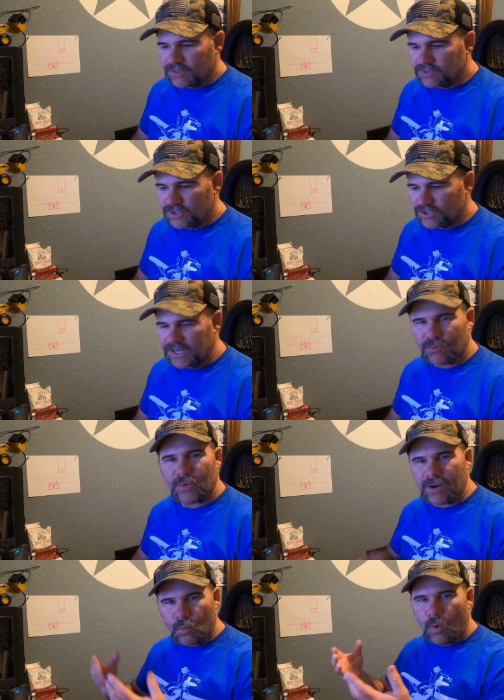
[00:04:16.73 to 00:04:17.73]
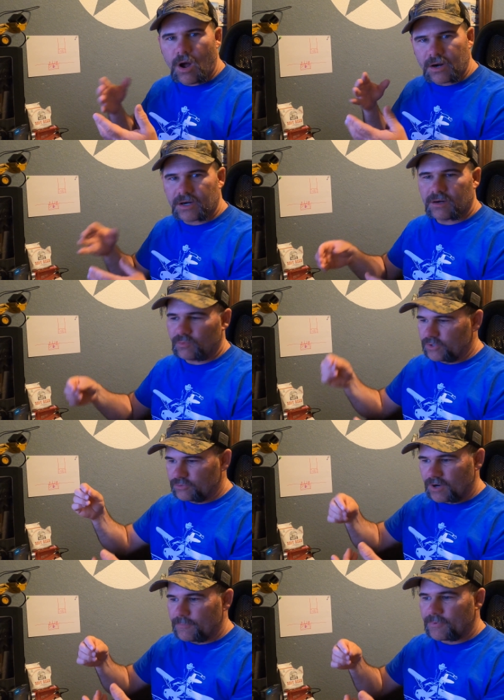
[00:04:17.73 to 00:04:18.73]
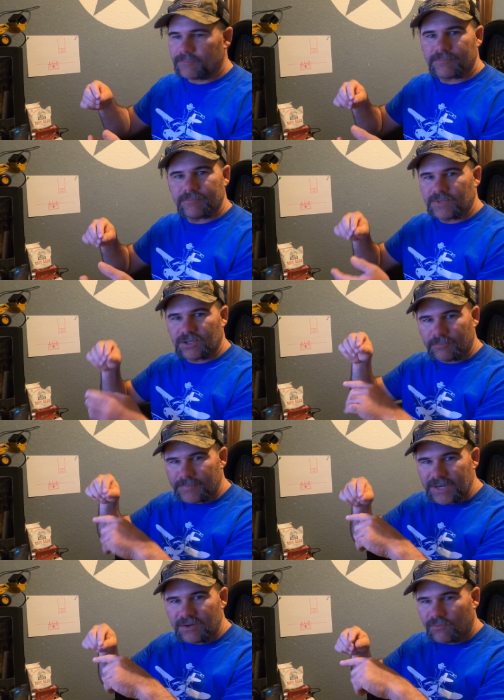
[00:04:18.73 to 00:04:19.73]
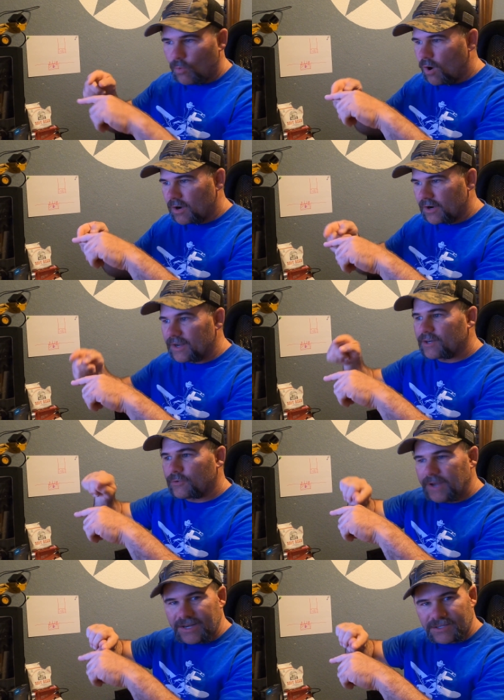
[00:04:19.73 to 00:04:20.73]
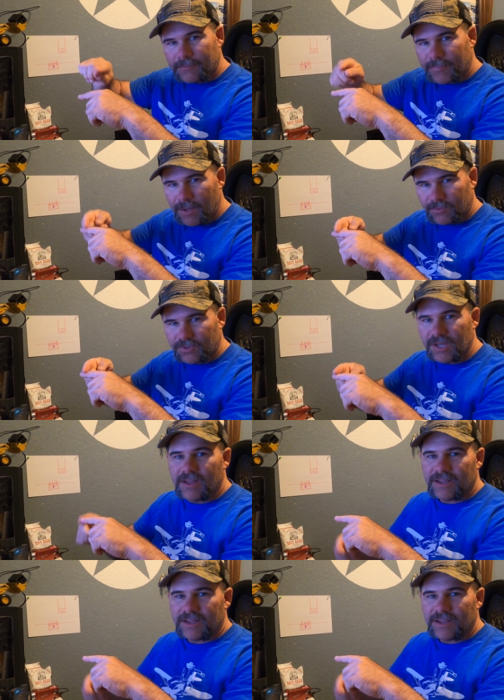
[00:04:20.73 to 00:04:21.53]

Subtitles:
It's just like when you drop a little bead of water and it creates a bubble.